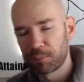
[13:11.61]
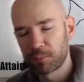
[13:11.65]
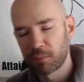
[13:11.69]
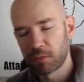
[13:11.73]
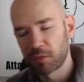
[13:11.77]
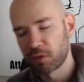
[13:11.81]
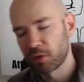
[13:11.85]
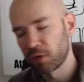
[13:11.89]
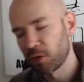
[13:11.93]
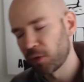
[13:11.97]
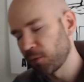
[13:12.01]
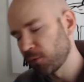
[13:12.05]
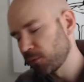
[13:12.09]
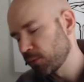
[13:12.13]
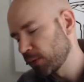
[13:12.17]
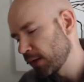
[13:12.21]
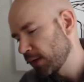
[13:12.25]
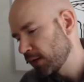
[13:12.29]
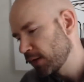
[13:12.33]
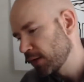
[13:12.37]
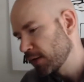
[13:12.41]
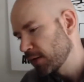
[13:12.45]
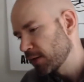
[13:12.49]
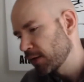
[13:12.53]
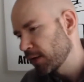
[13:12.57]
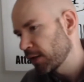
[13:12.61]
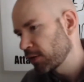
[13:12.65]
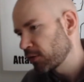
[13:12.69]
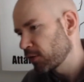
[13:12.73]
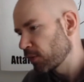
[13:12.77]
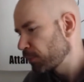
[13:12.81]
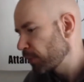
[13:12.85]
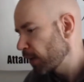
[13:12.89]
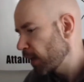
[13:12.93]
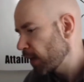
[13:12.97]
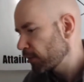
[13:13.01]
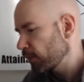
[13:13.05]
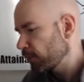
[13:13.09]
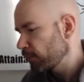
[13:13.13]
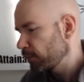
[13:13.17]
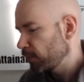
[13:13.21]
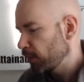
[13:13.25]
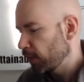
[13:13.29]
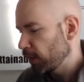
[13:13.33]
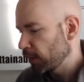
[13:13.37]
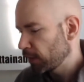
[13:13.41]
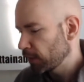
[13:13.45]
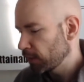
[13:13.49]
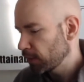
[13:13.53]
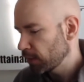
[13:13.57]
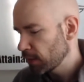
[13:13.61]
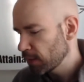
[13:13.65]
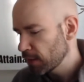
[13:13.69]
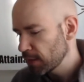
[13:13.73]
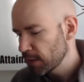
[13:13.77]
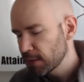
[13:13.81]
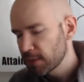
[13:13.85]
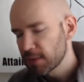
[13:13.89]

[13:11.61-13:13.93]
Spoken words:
So that's the path I'm taking.